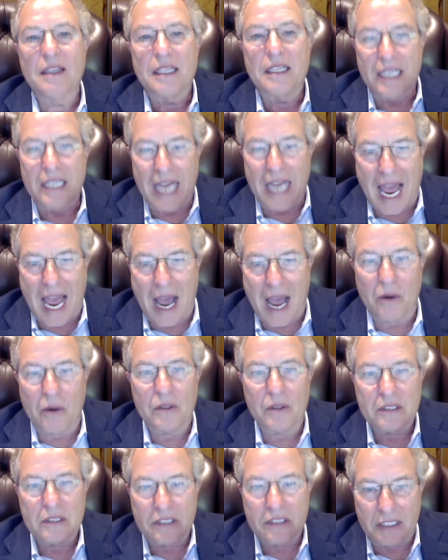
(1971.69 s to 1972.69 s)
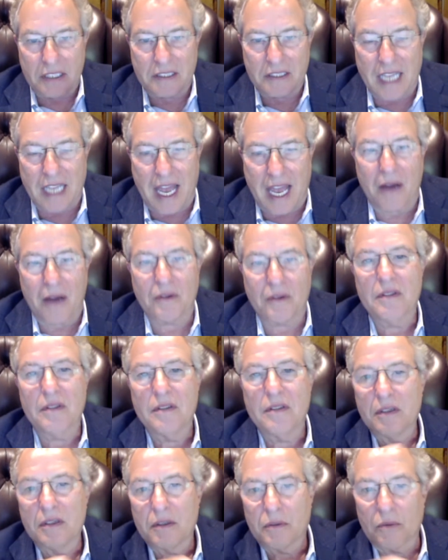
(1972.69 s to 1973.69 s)
Yeah. Now sit down,
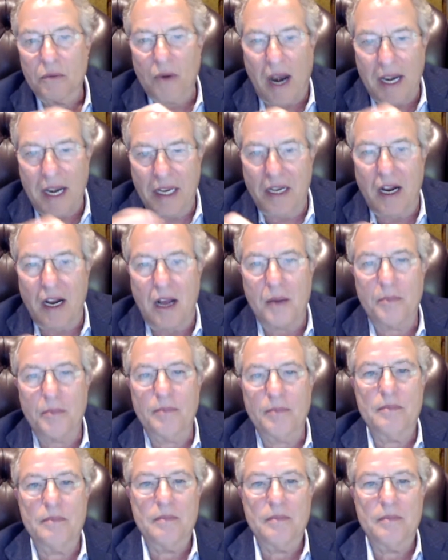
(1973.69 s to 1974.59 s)
write it up.